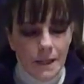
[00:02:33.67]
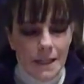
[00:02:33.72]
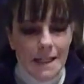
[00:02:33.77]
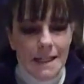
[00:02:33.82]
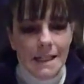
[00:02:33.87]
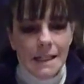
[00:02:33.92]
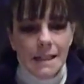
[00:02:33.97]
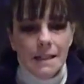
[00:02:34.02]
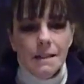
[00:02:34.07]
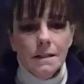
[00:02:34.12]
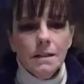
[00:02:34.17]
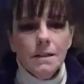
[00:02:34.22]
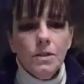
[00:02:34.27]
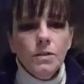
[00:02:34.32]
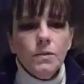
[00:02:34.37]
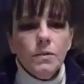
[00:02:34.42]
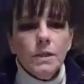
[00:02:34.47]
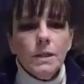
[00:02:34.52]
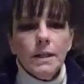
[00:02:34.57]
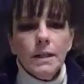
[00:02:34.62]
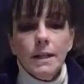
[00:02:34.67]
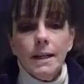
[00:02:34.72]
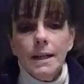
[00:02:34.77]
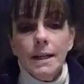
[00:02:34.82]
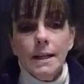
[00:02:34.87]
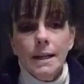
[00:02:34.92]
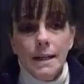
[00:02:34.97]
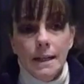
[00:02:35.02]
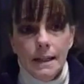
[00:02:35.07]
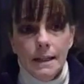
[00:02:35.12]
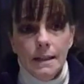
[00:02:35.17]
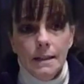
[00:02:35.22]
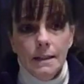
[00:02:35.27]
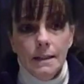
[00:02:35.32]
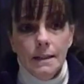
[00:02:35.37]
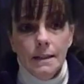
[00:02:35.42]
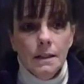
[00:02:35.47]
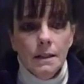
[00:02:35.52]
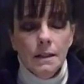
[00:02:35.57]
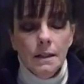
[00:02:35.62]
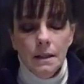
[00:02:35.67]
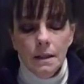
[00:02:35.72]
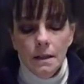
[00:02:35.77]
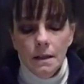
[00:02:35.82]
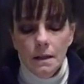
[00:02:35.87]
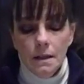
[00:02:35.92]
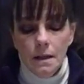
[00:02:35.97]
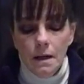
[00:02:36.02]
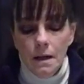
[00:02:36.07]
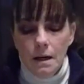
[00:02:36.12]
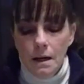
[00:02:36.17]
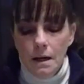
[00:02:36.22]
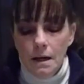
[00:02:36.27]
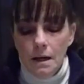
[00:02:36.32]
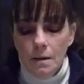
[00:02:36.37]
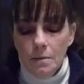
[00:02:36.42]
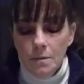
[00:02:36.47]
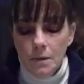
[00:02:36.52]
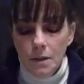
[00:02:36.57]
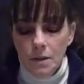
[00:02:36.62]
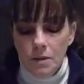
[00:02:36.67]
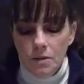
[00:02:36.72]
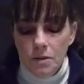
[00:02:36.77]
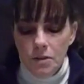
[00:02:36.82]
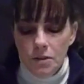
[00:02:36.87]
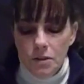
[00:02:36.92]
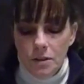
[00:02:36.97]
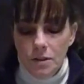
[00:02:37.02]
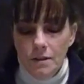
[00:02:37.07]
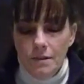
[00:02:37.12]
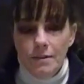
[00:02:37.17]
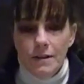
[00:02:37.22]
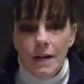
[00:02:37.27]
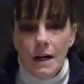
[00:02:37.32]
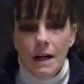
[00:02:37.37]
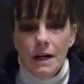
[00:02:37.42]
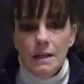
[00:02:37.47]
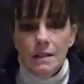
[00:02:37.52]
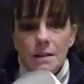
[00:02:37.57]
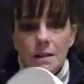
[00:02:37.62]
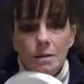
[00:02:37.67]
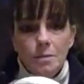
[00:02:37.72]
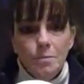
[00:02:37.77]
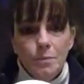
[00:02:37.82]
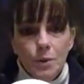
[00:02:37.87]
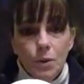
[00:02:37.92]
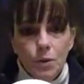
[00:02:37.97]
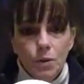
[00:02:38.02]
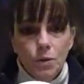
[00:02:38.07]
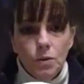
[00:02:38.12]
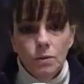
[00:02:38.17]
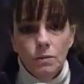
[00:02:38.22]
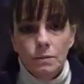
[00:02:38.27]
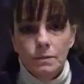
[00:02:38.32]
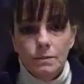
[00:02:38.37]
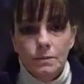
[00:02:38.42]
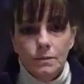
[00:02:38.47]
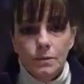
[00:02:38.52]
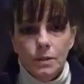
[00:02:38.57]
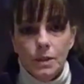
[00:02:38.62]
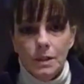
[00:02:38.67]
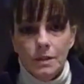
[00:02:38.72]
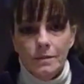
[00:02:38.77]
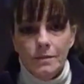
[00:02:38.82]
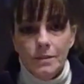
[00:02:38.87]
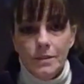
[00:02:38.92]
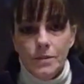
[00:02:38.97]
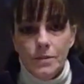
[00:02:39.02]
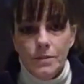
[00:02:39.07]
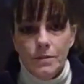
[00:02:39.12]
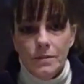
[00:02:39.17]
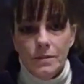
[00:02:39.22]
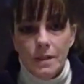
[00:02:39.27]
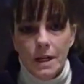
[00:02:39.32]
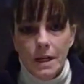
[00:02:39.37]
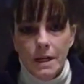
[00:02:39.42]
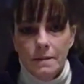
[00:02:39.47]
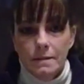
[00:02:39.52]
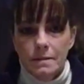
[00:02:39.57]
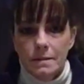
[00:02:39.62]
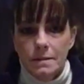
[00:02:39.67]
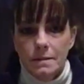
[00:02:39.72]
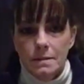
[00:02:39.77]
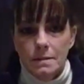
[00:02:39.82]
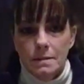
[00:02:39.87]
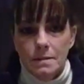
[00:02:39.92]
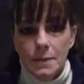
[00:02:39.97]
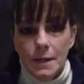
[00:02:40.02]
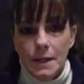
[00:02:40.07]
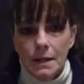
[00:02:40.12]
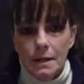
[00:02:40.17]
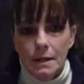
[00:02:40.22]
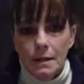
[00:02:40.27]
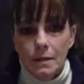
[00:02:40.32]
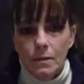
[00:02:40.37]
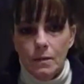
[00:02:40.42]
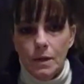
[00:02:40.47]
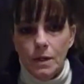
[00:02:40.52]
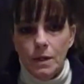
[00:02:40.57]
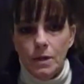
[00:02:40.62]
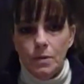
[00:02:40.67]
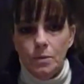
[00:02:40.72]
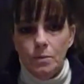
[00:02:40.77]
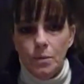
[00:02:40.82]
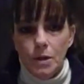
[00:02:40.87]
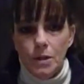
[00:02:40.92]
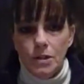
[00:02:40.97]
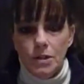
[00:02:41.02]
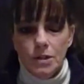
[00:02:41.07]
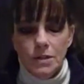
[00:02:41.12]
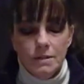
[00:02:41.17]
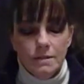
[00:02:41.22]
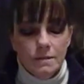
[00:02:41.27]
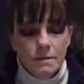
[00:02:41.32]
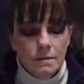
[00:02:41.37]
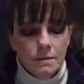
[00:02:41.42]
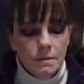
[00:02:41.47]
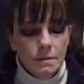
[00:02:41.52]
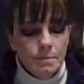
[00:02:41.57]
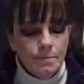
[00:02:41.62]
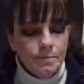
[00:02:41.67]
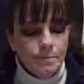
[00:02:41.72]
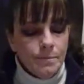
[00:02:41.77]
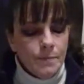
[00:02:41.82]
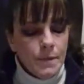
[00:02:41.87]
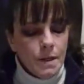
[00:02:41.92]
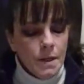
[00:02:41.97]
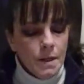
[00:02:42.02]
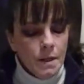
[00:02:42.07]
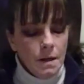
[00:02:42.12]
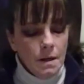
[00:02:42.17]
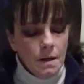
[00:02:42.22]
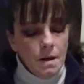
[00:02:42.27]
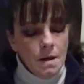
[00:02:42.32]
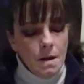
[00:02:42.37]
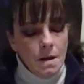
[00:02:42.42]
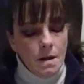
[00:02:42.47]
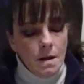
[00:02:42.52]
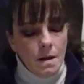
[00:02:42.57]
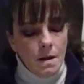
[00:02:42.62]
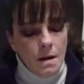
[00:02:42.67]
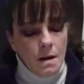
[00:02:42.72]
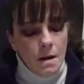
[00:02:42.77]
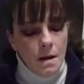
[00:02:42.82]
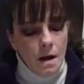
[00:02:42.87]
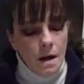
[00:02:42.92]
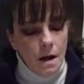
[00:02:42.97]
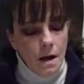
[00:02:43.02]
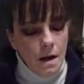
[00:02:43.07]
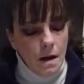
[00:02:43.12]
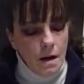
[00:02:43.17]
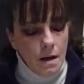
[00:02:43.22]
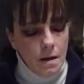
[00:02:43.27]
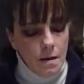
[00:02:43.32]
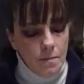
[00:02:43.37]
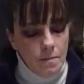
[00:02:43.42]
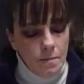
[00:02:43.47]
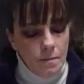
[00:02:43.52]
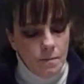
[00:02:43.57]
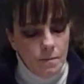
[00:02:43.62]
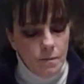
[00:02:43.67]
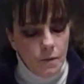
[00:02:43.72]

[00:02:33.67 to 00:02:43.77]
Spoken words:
in your kit, you should have gotten a bowl, one of 2 sizes, depending on what you purchased. 4